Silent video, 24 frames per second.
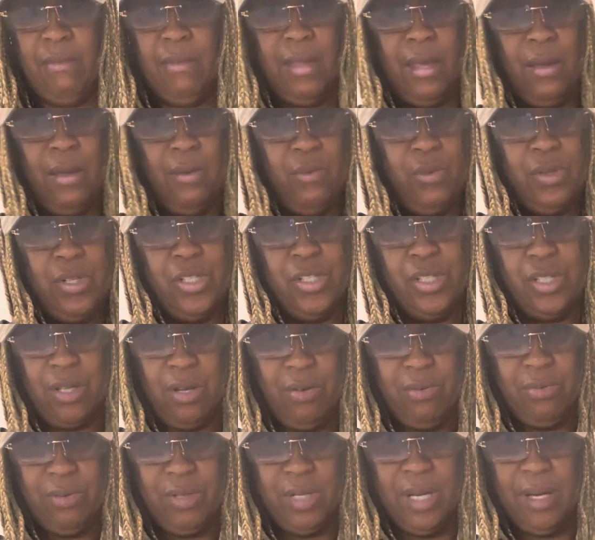And we just
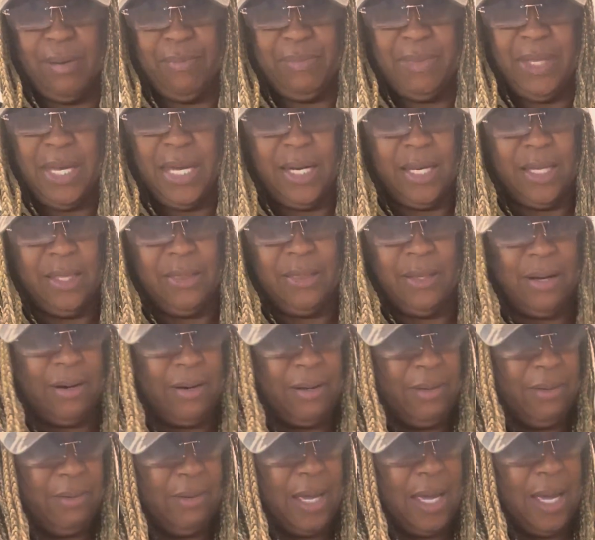gonna dump that in there,
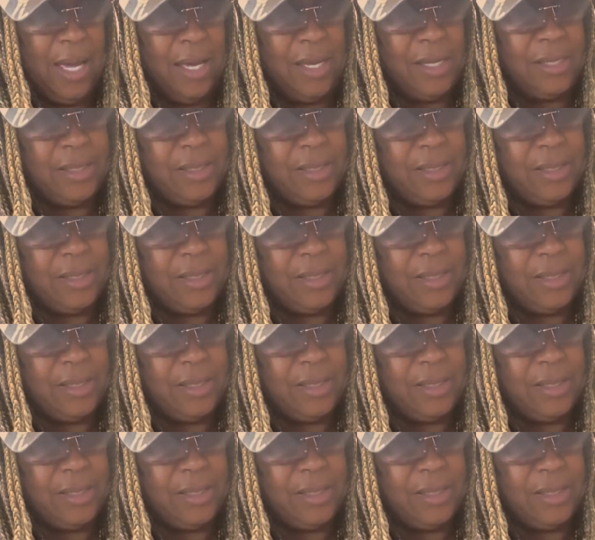you guys.